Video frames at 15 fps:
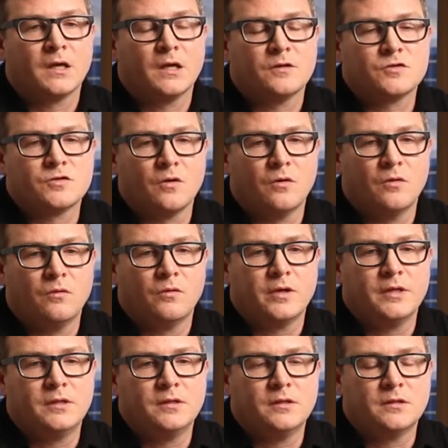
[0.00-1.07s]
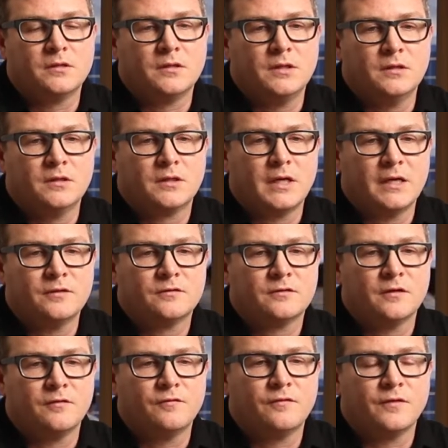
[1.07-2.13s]
So in the case
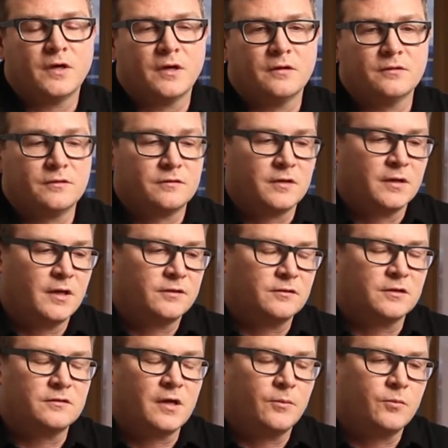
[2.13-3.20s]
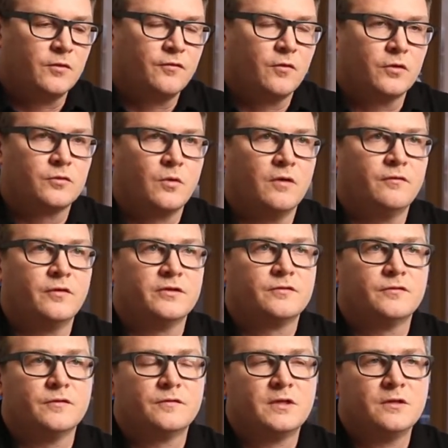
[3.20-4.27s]
of, let's say, as an example, 412
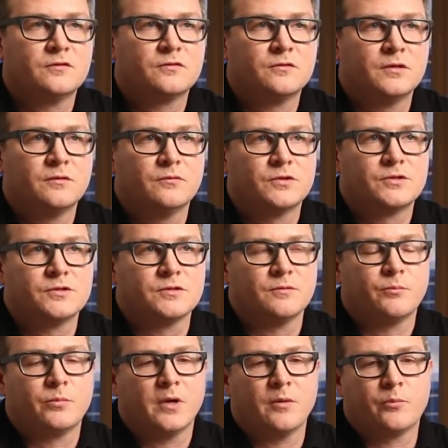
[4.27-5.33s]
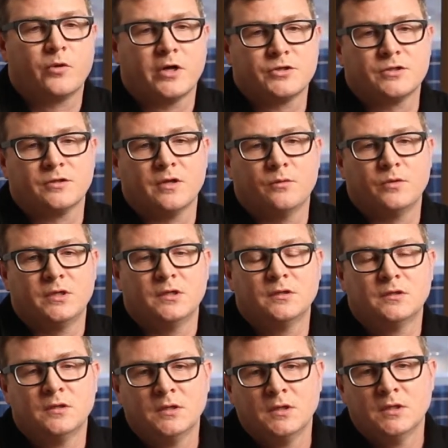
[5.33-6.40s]
West 15th Street, which is a project that we
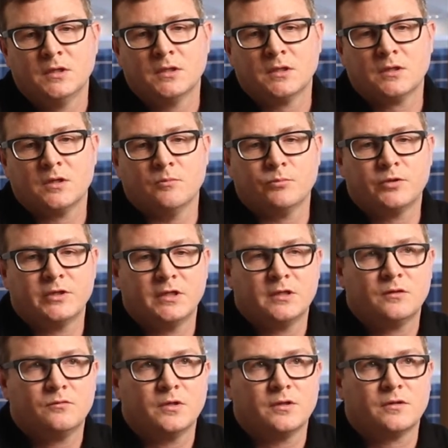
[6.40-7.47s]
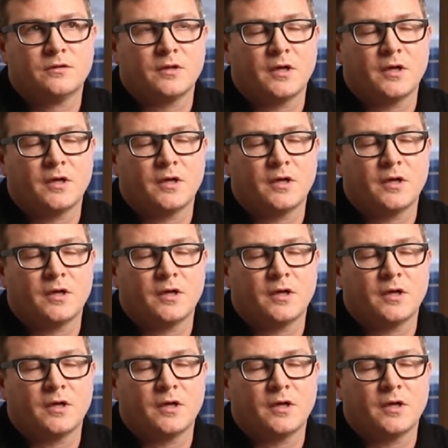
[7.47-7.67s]
completed with